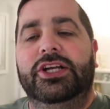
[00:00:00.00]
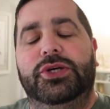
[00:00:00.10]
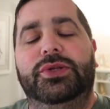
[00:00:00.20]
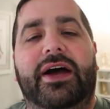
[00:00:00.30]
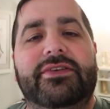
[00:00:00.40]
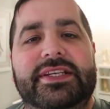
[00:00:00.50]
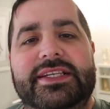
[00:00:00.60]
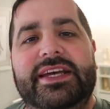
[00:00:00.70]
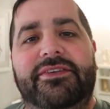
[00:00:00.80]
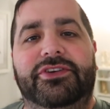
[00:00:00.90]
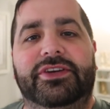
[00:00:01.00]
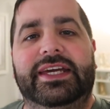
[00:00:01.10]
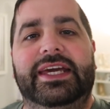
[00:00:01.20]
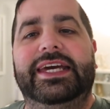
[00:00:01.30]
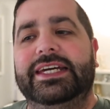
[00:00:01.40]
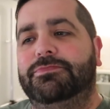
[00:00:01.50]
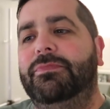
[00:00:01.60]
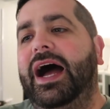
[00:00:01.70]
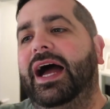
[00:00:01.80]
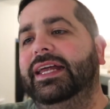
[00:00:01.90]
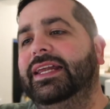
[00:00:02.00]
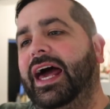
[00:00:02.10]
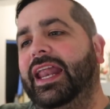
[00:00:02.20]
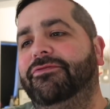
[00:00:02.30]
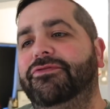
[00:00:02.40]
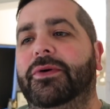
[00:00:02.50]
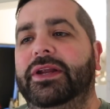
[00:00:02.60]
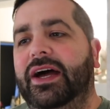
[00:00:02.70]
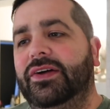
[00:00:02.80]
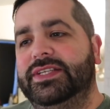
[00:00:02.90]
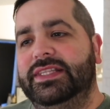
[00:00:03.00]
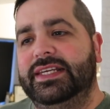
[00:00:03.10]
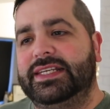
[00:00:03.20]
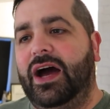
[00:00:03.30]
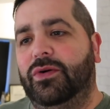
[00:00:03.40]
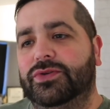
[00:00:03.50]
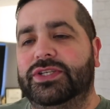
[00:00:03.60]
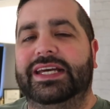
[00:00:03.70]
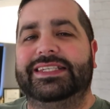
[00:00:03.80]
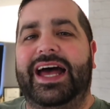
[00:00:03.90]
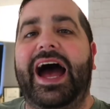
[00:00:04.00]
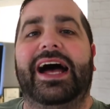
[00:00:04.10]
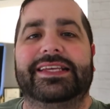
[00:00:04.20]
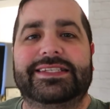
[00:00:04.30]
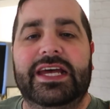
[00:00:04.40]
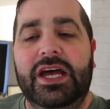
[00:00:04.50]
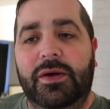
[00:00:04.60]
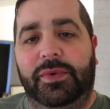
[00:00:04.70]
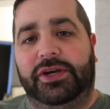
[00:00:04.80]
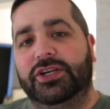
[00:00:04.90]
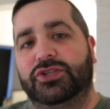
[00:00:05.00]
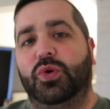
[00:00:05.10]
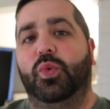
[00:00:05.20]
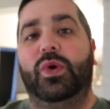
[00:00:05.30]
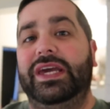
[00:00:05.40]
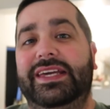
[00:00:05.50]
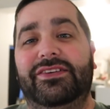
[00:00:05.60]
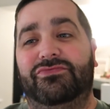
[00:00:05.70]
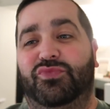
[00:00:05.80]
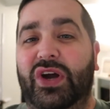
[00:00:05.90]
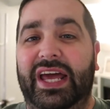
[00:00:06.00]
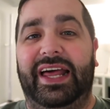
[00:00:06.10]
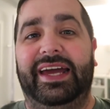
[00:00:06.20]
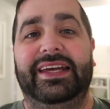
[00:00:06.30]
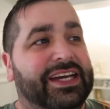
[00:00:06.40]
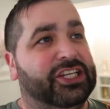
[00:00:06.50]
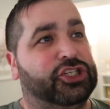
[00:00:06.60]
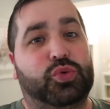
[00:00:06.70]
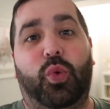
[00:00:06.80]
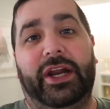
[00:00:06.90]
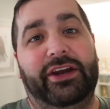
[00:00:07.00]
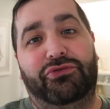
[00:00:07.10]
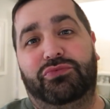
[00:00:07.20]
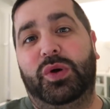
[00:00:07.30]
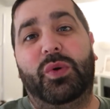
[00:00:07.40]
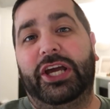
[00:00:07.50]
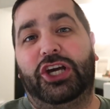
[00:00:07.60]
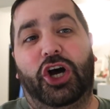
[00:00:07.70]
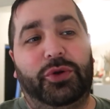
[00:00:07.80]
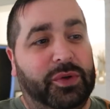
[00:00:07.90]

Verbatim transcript: 2007 can kiss mine, and everybody else in this house is arse, because we really just want it. We want it gone.